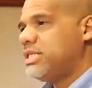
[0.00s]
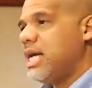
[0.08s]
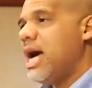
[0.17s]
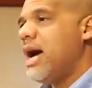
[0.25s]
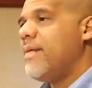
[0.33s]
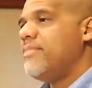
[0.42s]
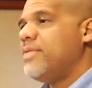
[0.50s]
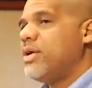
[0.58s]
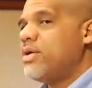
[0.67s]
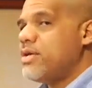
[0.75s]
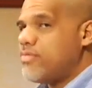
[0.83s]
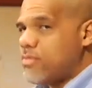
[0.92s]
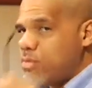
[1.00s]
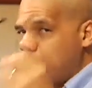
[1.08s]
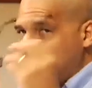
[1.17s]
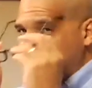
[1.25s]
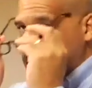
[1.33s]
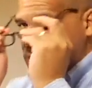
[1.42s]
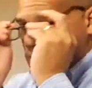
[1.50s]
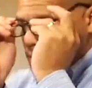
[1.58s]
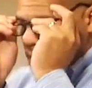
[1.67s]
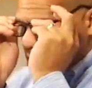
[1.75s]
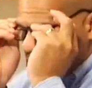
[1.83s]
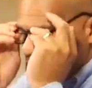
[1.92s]
top that are even more
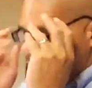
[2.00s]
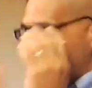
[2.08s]
accentuated.